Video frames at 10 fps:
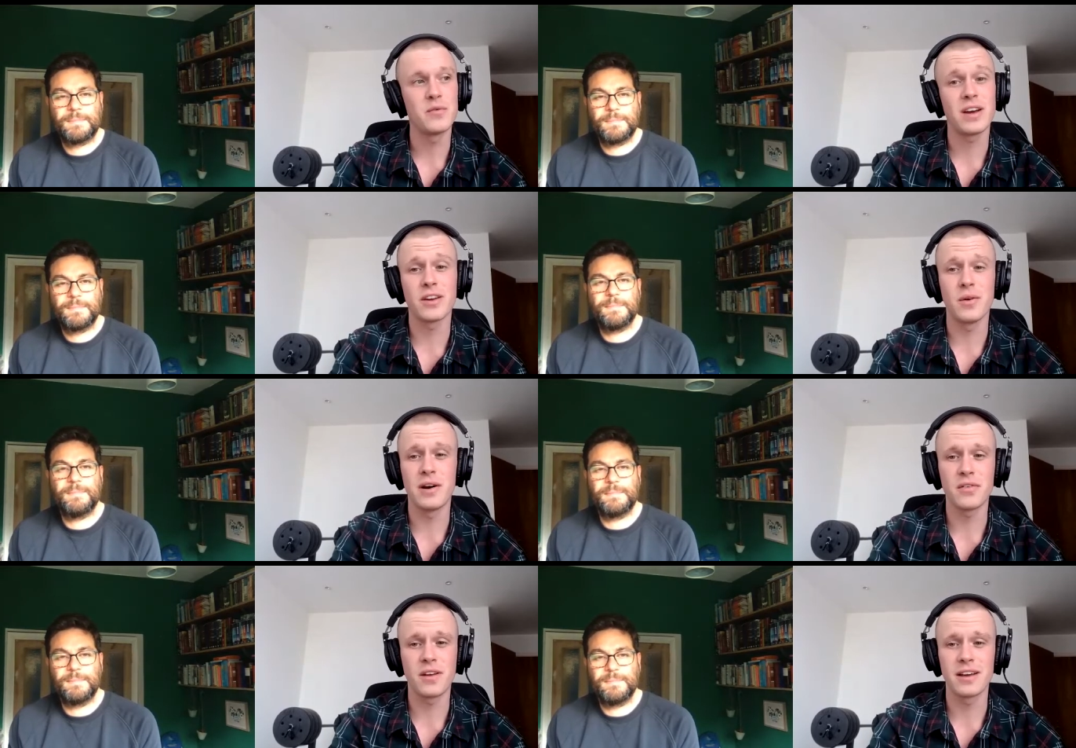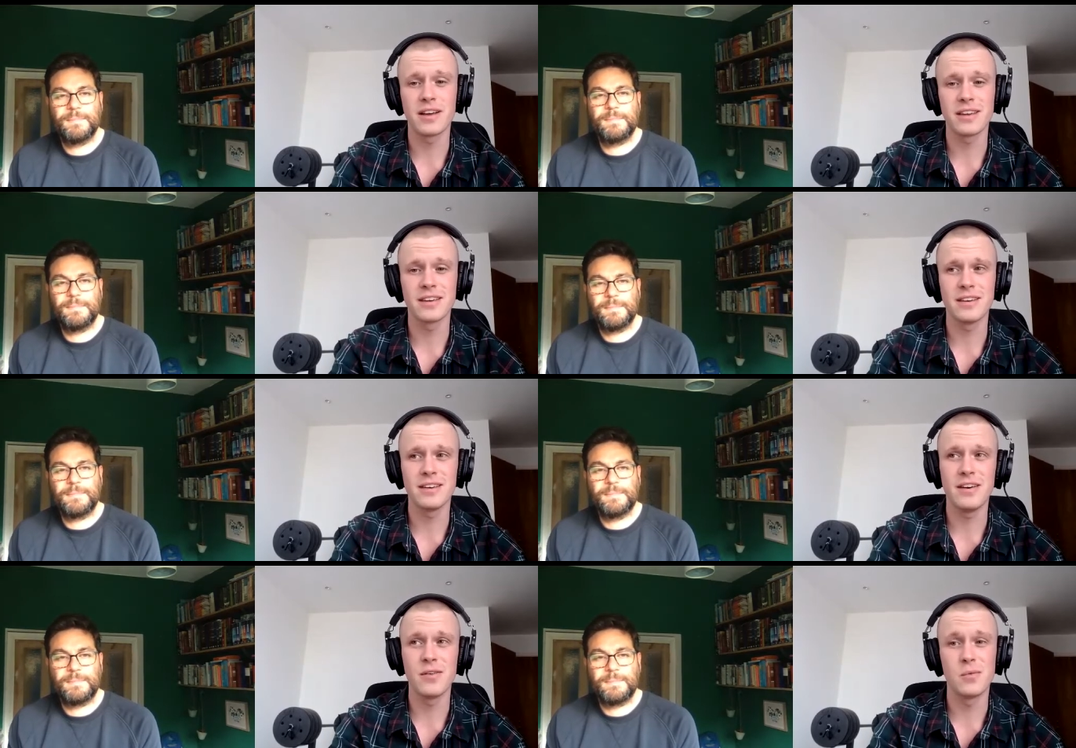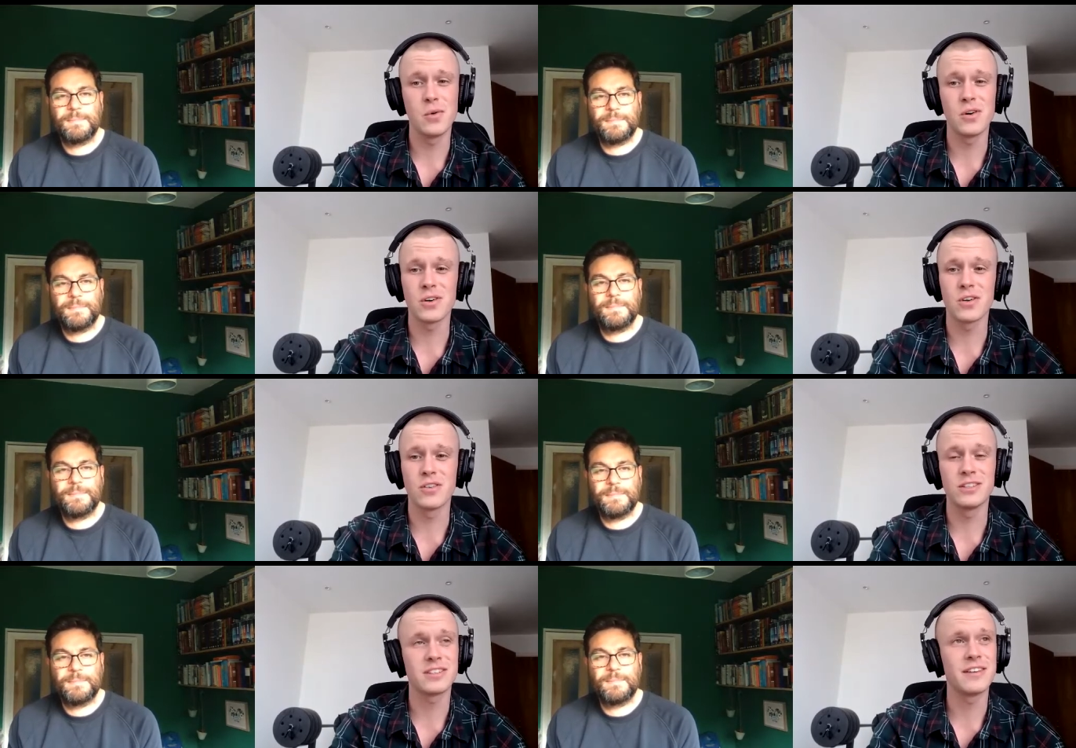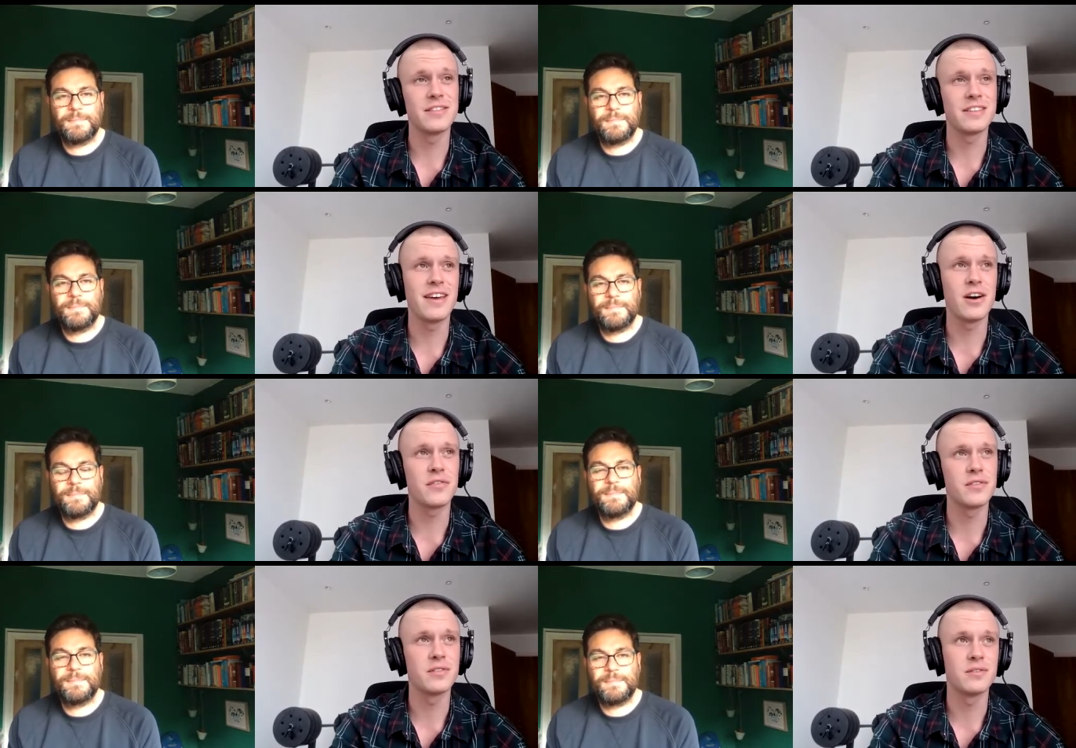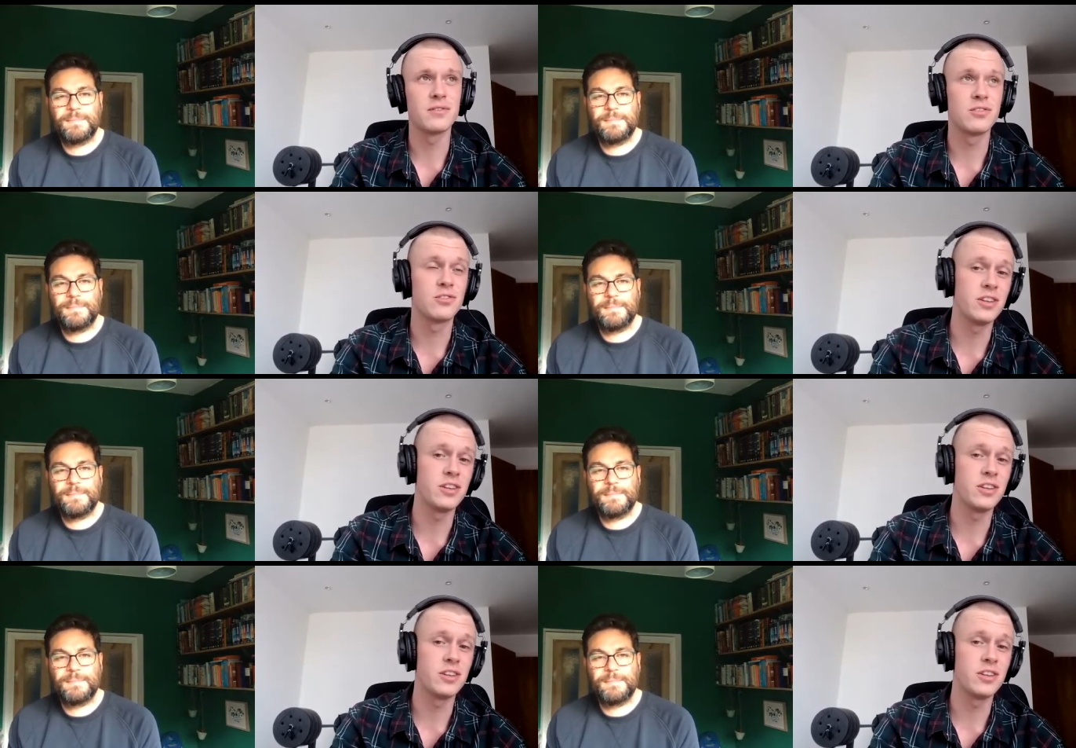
Speaker 1: um, if I go out for like a walk, or I just have a day off and,